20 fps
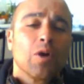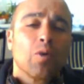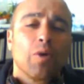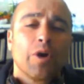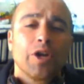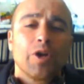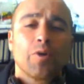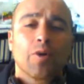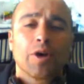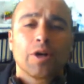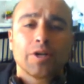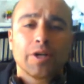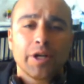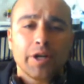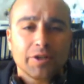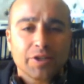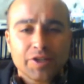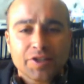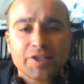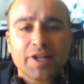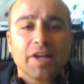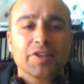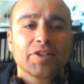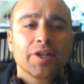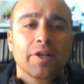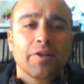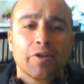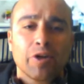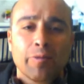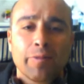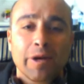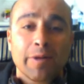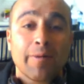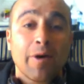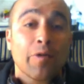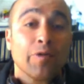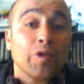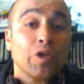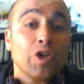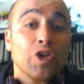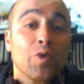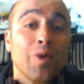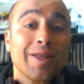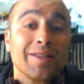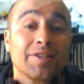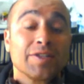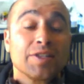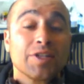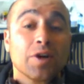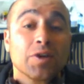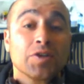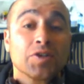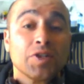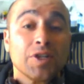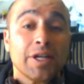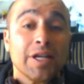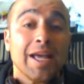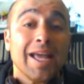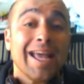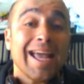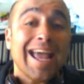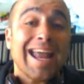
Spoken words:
where you are discussing a little bit about the UNCRC